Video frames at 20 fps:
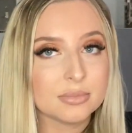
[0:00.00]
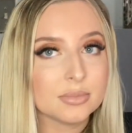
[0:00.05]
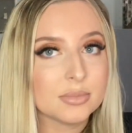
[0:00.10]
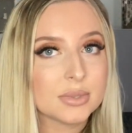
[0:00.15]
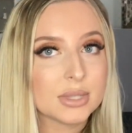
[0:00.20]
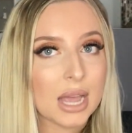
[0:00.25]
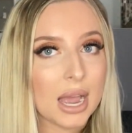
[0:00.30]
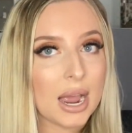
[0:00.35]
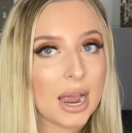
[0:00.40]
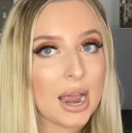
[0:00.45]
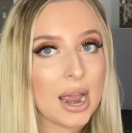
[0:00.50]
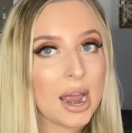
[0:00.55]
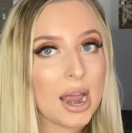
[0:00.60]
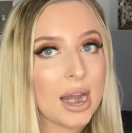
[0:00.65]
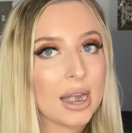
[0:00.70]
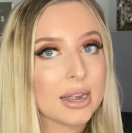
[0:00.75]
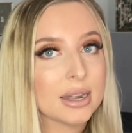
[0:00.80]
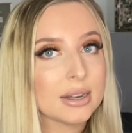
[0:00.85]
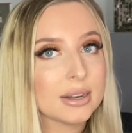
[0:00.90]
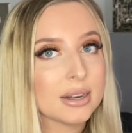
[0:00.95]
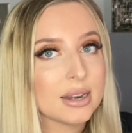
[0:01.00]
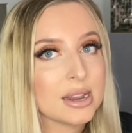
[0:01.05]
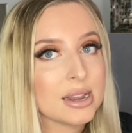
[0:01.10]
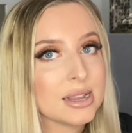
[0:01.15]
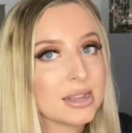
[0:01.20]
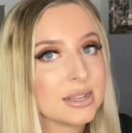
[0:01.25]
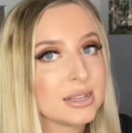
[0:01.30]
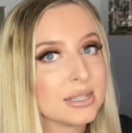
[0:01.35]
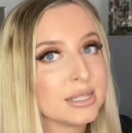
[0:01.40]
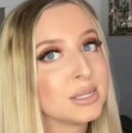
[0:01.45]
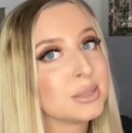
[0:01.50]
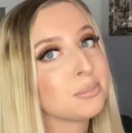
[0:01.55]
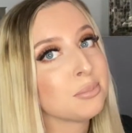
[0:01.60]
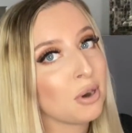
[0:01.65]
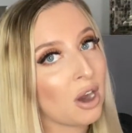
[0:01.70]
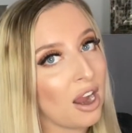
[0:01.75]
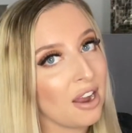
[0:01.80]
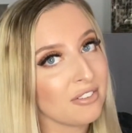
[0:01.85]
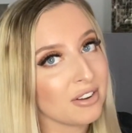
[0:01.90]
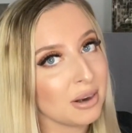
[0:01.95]
that is
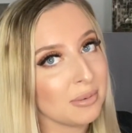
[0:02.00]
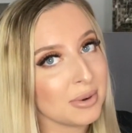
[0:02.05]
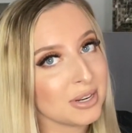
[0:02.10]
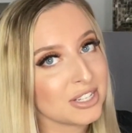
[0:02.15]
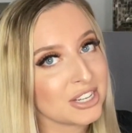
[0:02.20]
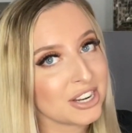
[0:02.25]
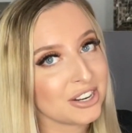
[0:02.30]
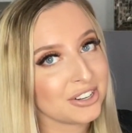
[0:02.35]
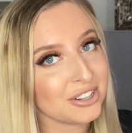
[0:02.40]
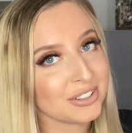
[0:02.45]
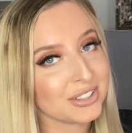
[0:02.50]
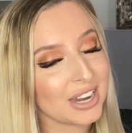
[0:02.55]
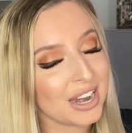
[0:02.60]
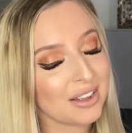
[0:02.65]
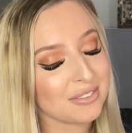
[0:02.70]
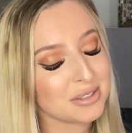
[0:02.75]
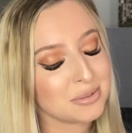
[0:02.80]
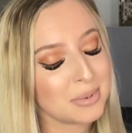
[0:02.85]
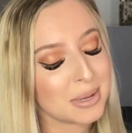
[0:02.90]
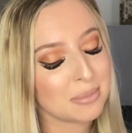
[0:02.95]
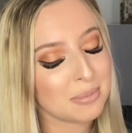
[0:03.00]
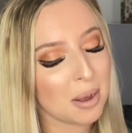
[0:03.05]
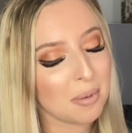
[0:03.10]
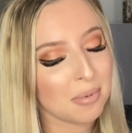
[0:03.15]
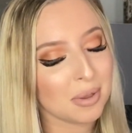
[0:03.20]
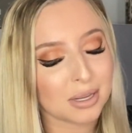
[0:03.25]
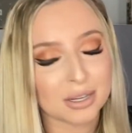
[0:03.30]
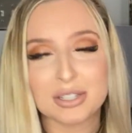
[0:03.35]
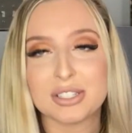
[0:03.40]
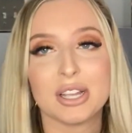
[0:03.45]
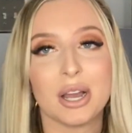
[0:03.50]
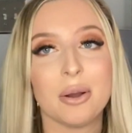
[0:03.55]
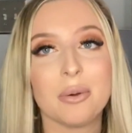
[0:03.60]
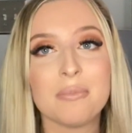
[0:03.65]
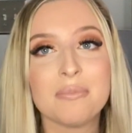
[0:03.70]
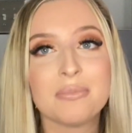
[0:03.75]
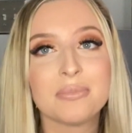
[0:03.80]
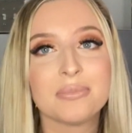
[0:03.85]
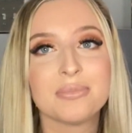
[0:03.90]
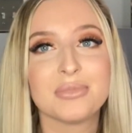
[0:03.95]
private on my channel that I have to make public. So
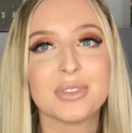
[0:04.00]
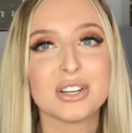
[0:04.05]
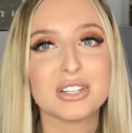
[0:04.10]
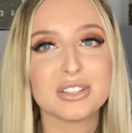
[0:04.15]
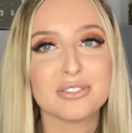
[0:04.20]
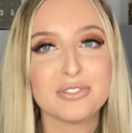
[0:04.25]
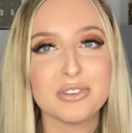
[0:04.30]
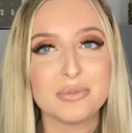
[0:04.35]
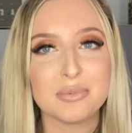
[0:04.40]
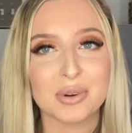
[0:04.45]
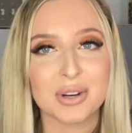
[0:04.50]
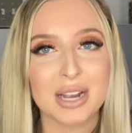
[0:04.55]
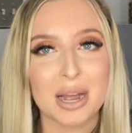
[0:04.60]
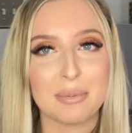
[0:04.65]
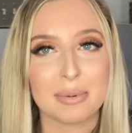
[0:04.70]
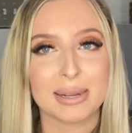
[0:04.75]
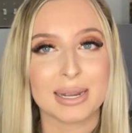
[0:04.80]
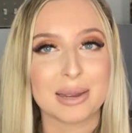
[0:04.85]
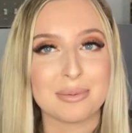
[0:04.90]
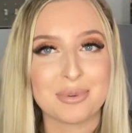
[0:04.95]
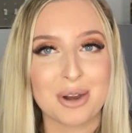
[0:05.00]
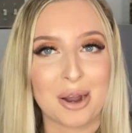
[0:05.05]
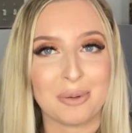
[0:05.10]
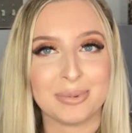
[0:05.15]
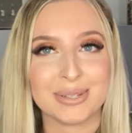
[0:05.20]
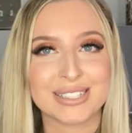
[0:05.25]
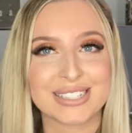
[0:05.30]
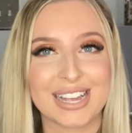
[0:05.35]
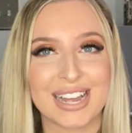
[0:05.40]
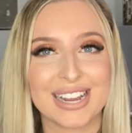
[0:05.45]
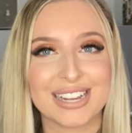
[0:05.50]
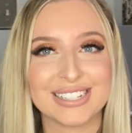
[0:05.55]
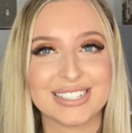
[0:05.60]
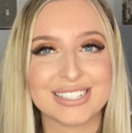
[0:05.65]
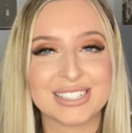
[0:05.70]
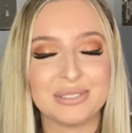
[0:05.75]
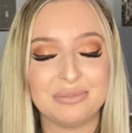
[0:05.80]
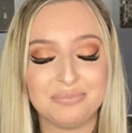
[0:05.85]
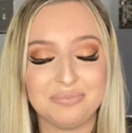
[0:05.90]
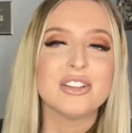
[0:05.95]
there's a few more coming, I promise,
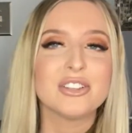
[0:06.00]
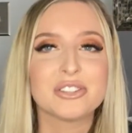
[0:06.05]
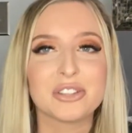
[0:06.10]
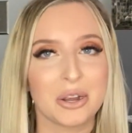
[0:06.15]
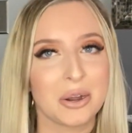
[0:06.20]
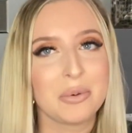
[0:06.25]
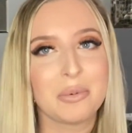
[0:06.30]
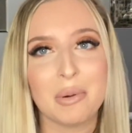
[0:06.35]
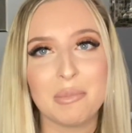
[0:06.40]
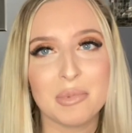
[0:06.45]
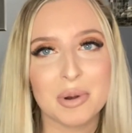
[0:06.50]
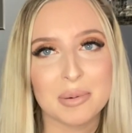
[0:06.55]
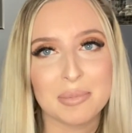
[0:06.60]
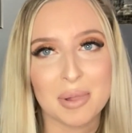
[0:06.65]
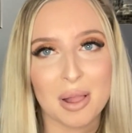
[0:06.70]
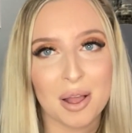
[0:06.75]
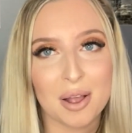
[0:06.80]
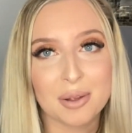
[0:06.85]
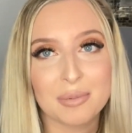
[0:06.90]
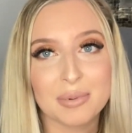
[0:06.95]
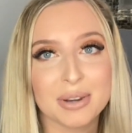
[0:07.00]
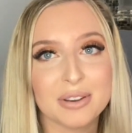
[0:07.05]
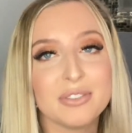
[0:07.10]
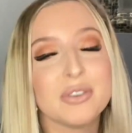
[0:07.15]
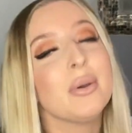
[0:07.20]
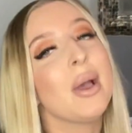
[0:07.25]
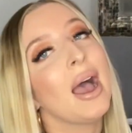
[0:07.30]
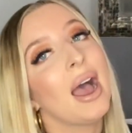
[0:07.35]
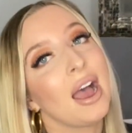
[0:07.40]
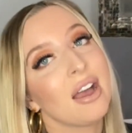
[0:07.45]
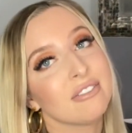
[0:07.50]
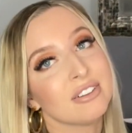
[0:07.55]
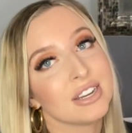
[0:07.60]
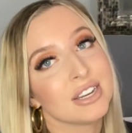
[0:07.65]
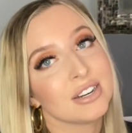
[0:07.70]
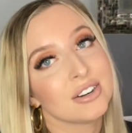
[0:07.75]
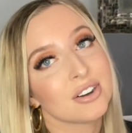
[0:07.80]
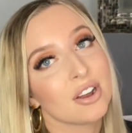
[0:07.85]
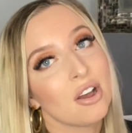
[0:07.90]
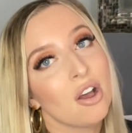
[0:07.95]
guys. Sorry, one more plug, but if you
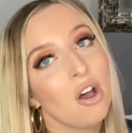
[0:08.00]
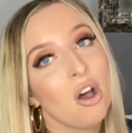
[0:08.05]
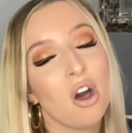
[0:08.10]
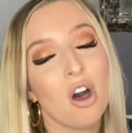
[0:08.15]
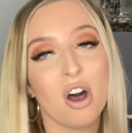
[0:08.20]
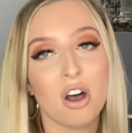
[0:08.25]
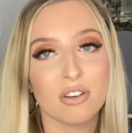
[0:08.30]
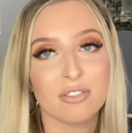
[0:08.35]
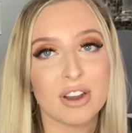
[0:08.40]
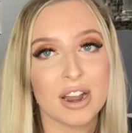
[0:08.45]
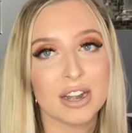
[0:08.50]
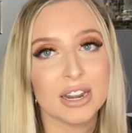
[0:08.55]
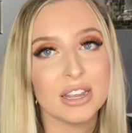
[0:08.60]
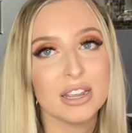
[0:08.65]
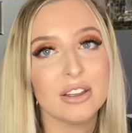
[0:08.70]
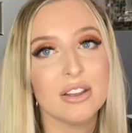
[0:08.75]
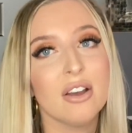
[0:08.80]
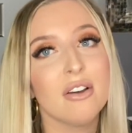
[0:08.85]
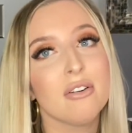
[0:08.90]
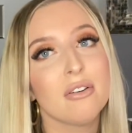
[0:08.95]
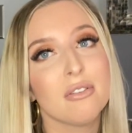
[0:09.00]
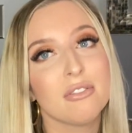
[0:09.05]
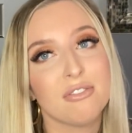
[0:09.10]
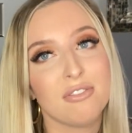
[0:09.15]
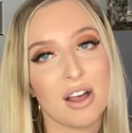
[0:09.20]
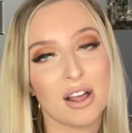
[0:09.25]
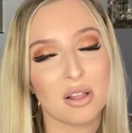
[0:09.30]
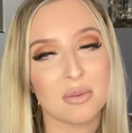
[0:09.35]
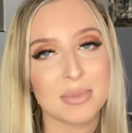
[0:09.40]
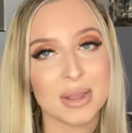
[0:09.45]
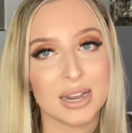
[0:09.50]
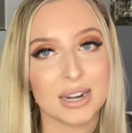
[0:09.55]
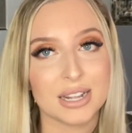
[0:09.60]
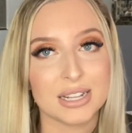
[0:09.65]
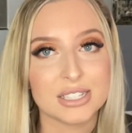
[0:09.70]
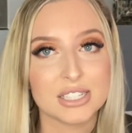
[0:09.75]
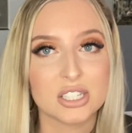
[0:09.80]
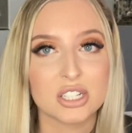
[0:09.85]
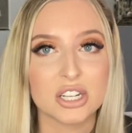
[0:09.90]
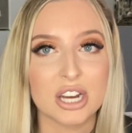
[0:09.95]
haven't already, follow me on
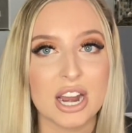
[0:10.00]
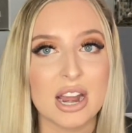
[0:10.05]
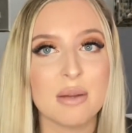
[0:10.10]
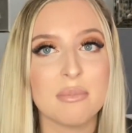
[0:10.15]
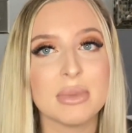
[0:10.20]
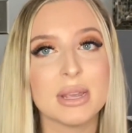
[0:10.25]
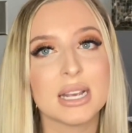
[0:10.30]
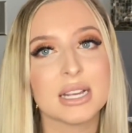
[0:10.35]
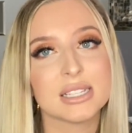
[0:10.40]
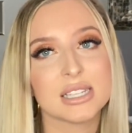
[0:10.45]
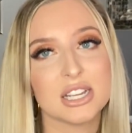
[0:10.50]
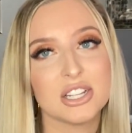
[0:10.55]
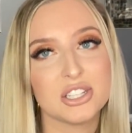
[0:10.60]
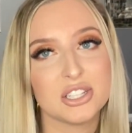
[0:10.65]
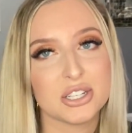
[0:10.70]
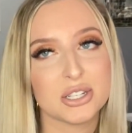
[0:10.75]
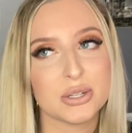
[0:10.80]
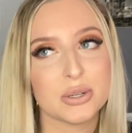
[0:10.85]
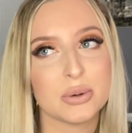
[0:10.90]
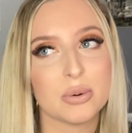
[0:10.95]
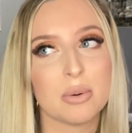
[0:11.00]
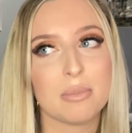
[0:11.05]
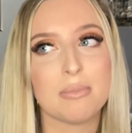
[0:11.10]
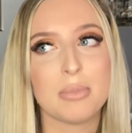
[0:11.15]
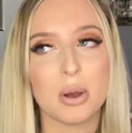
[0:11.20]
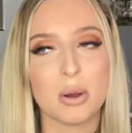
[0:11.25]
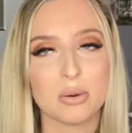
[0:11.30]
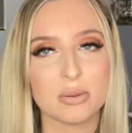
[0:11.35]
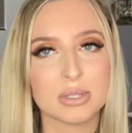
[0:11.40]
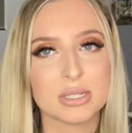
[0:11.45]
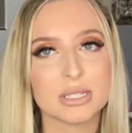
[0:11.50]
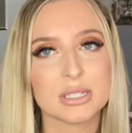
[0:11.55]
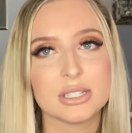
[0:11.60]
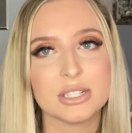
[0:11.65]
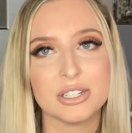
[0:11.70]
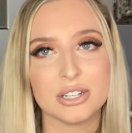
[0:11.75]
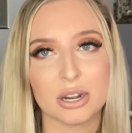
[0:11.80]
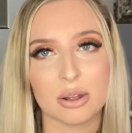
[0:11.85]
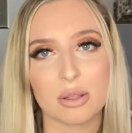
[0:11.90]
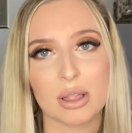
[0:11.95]
Instagram because I do post,
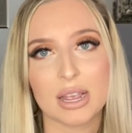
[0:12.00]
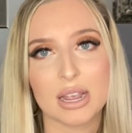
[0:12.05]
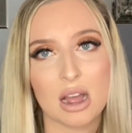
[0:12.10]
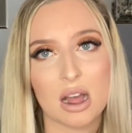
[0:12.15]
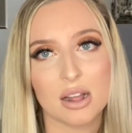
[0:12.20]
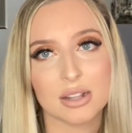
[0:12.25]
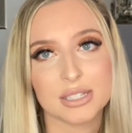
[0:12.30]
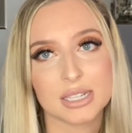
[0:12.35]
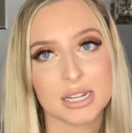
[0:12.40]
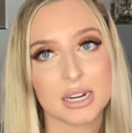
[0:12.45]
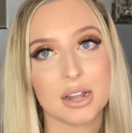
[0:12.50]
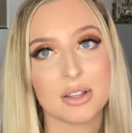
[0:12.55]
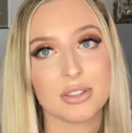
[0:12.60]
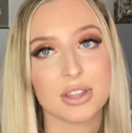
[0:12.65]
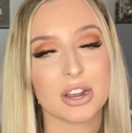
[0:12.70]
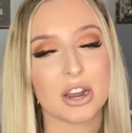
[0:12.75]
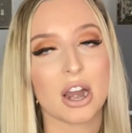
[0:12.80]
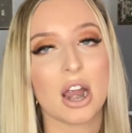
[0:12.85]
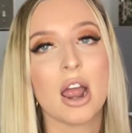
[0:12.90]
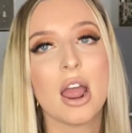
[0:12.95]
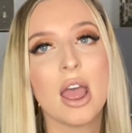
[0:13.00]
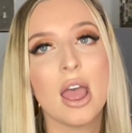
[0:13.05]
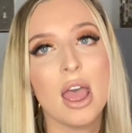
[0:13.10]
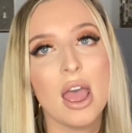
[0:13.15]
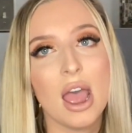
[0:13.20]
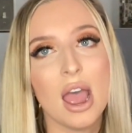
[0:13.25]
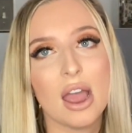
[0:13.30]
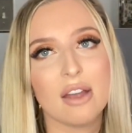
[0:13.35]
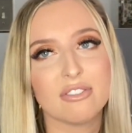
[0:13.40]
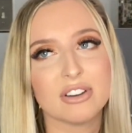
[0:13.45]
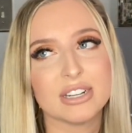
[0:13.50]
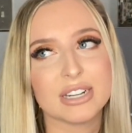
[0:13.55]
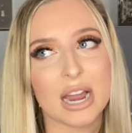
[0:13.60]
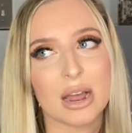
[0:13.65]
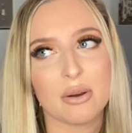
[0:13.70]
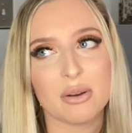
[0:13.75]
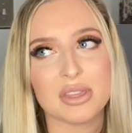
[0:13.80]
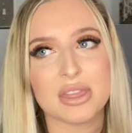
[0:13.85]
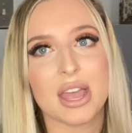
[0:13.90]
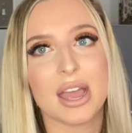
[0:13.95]
like content on there every
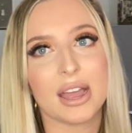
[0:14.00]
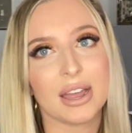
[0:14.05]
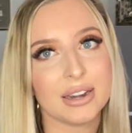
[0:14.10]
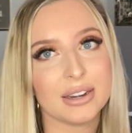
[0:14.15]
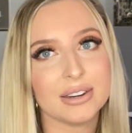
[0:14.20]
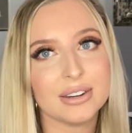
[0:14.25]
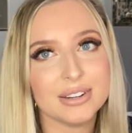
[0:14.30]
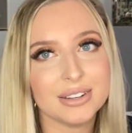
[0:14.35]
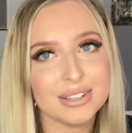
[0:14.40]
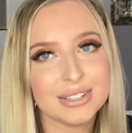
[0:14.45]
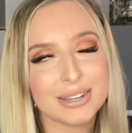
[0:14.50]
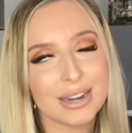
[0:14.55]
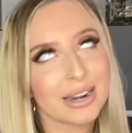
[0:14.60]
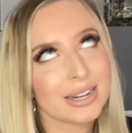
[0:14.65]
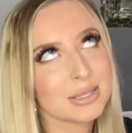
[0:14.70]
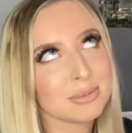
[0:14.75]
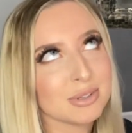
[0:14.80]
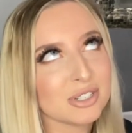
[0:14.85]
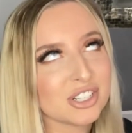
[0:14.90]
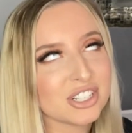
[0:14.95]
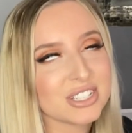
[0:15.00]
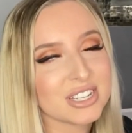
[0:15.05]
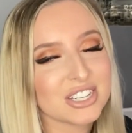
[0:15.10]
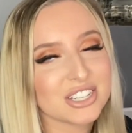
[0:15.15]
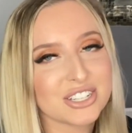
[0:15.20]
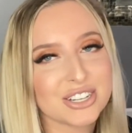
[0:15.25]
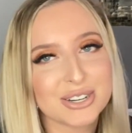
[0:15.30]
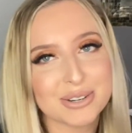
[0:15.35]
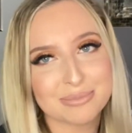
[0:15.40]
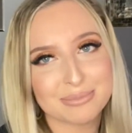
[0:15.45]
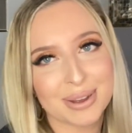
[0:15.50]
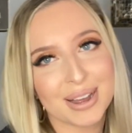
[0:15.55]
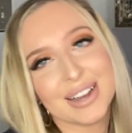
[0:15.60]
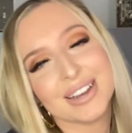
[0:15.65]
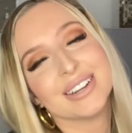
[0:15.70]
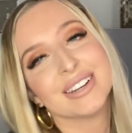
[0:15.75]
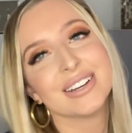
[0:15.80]
now and then. Not as much as I should, but